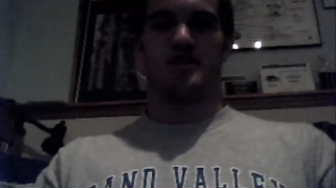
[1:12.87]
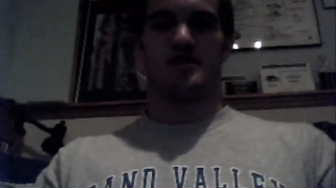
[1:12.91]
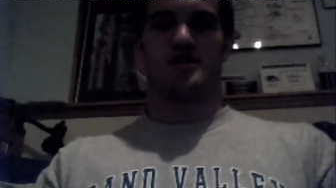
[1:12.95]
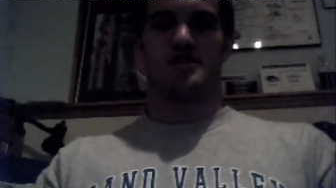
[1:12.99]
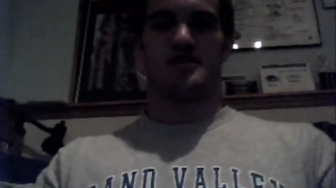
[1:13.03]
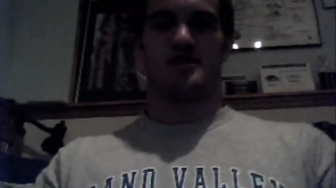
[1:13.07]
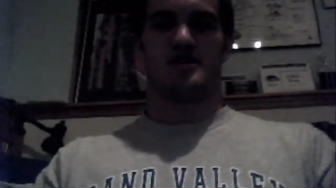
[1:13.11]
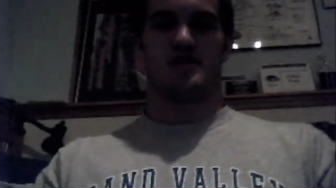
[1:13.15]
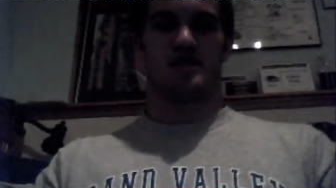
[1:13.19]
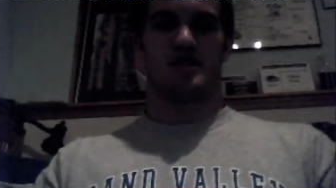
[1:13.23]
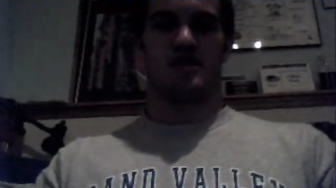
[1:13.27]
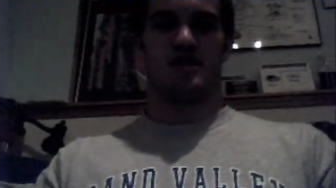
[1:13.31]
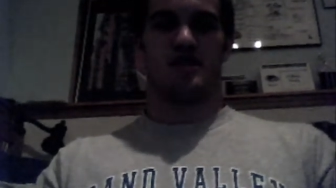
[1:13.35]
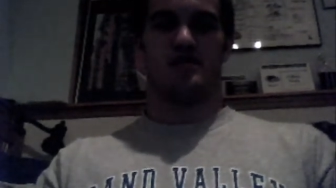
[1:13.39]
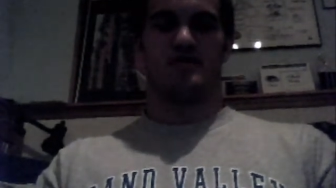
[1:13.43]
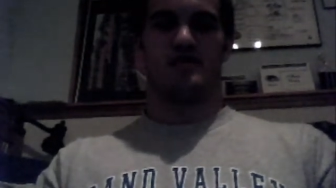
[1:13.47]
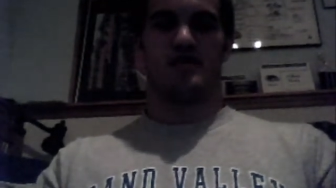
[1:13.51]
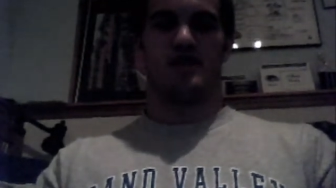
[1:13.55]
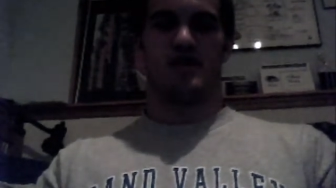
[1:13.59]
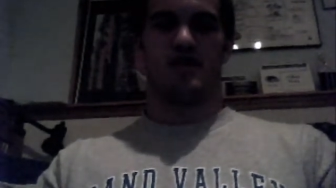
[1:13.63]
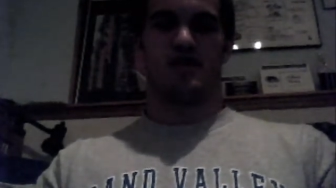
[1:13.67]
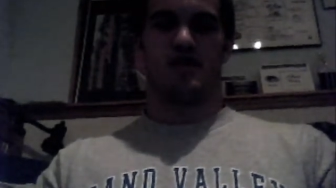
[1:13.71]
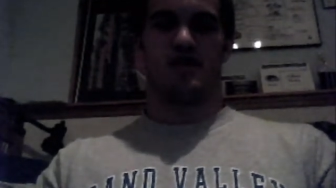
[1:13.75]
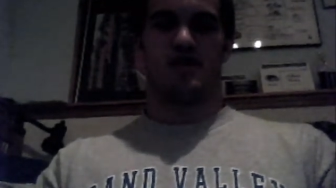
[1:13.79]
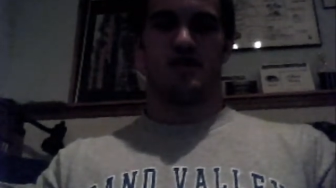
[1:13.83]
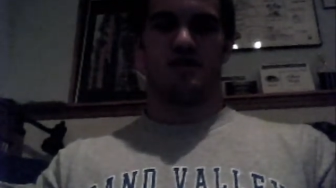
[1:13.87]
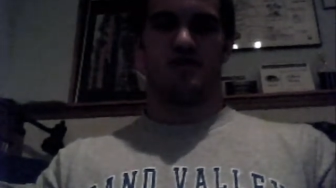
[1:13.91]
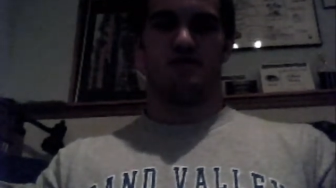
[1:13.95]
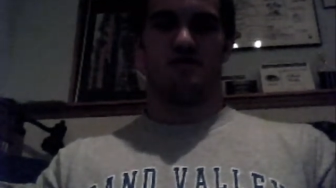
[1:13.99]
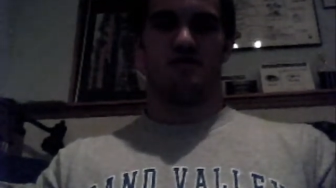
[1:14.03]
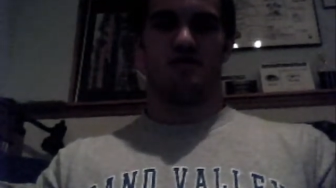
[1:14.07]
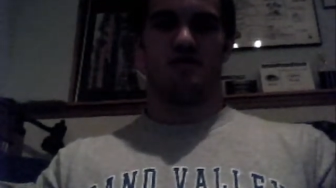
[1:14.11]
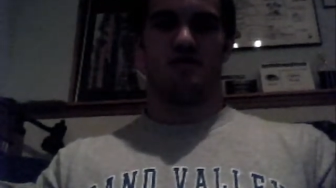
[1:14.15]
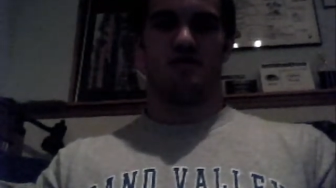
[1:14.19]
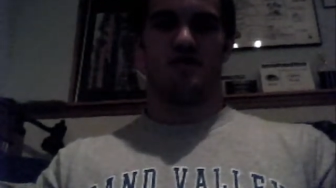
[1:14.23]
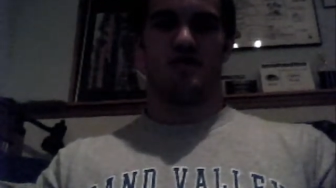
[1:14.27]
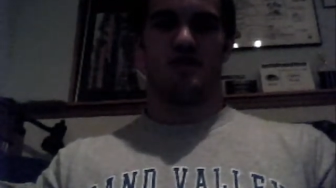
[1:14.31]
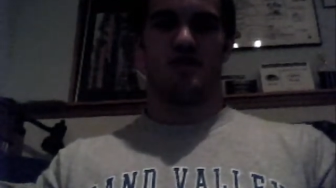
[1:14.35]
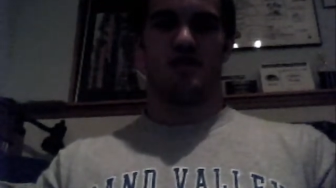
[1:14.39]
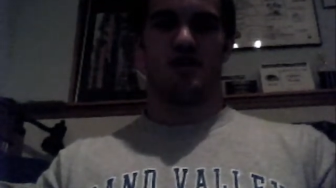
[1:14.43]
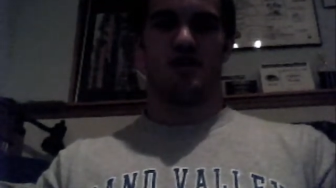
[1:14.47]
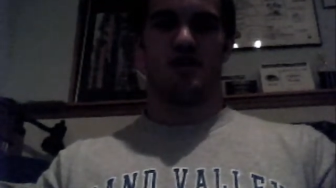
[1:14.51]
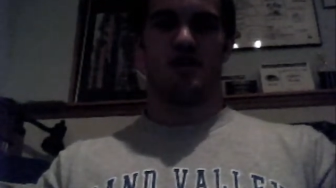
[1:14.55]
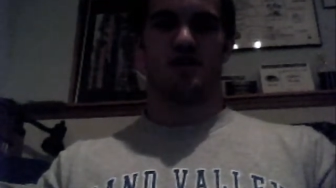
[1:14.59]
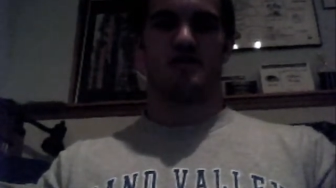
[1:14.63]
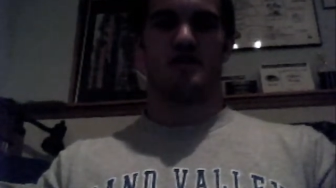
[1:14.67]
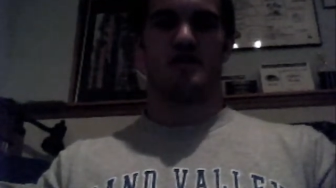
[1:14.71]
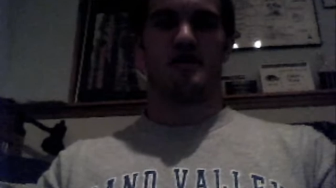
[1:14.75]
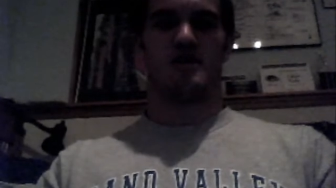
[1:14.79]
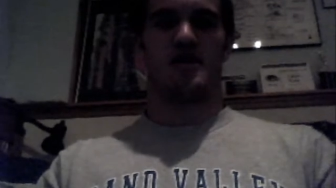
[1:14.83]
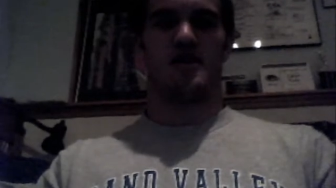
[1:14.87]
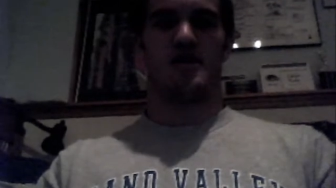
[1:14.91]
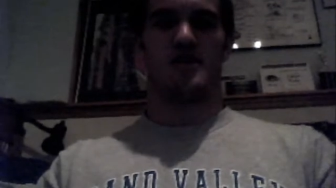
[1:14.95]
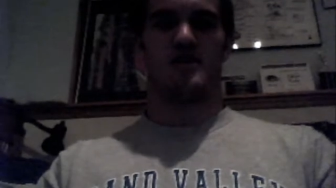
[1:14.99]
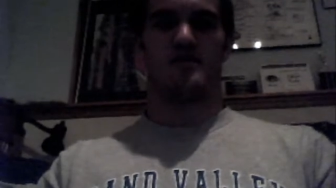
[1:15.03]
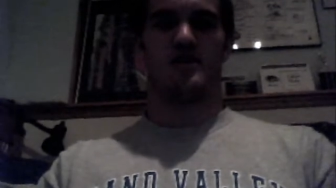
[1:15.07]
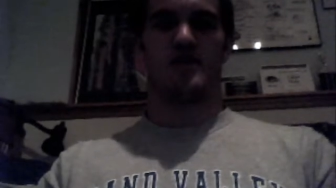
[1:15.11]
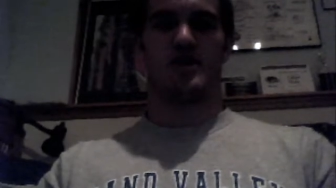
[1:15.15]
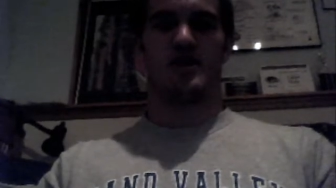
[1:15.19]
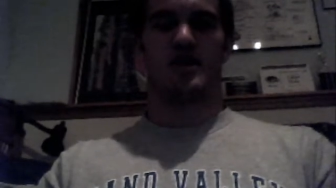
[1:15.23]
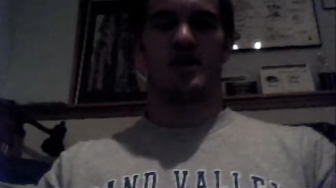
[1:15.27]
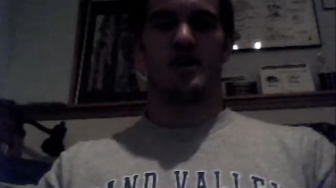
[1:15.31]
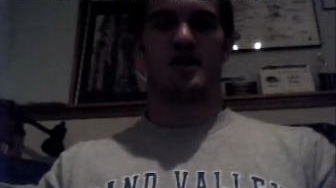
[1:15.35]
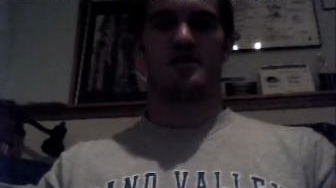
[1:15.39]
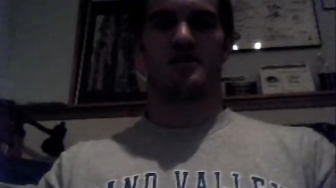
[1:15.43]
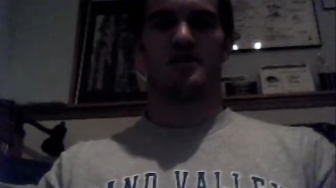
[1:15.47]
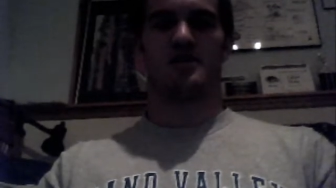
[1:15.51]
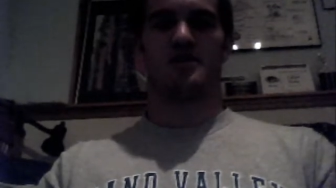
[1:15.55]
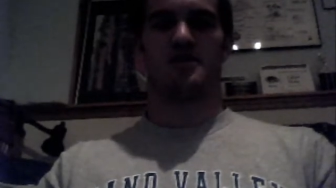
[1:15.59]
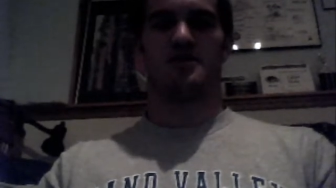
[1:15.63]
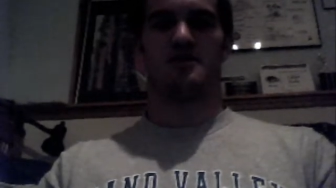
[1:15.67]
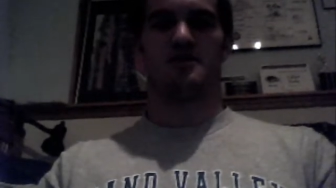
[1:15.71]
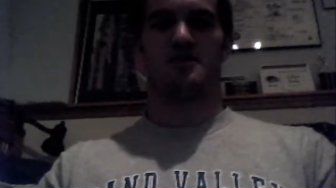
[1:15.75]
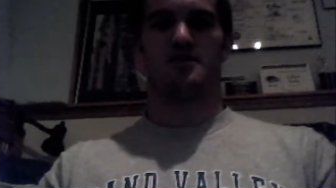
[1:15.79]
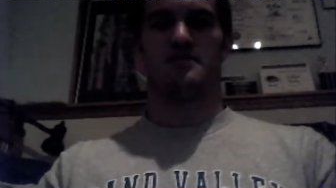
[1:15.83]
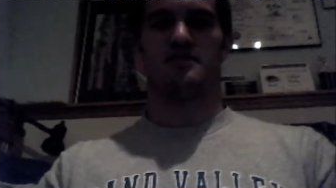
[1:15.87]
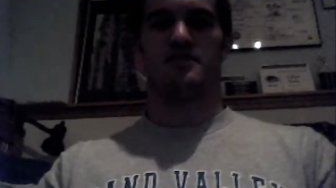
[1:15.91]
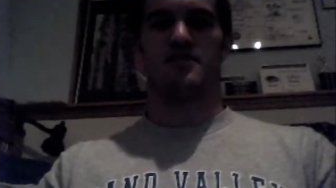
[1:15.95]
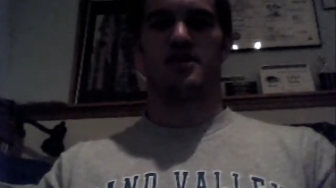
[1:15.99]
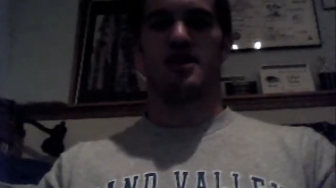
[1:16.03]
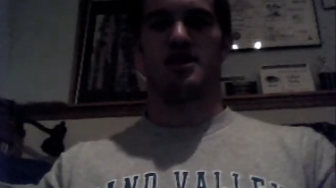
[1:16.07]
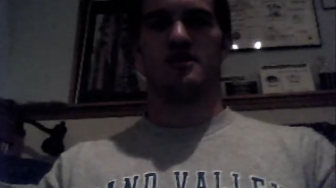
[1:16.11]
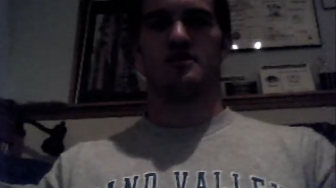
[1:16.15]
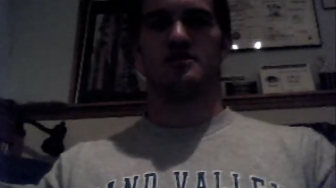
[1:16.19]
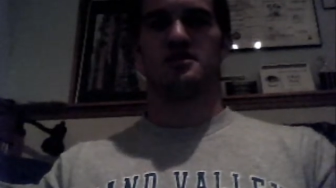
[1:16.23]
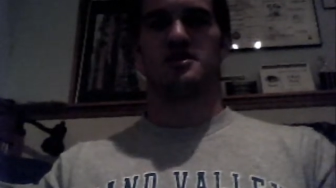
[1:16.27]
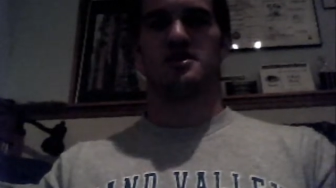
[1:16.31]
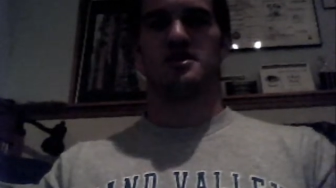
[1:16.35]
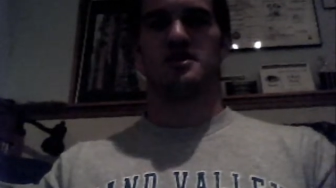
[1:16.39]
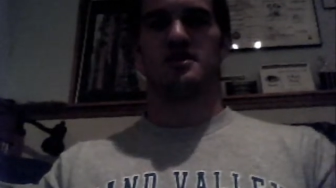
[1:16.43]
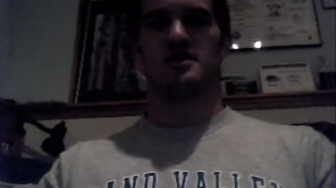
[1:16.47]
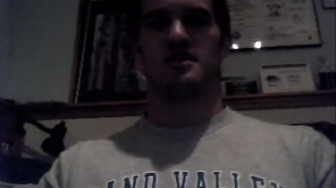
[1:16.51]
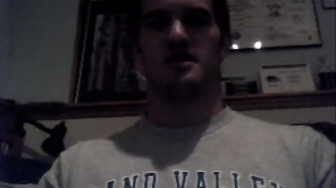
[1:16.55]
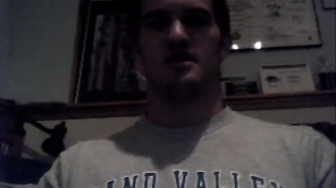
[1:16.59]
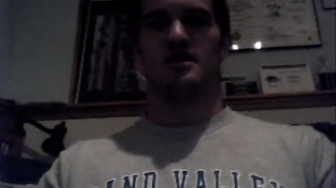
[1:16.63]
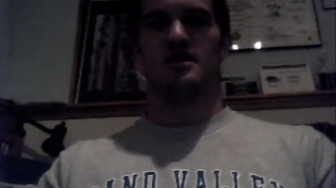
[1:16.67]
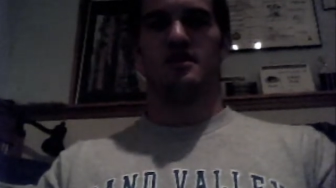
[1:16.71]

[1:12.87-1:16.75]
this is going to be an ugly game, but I'm going to go with the Browns.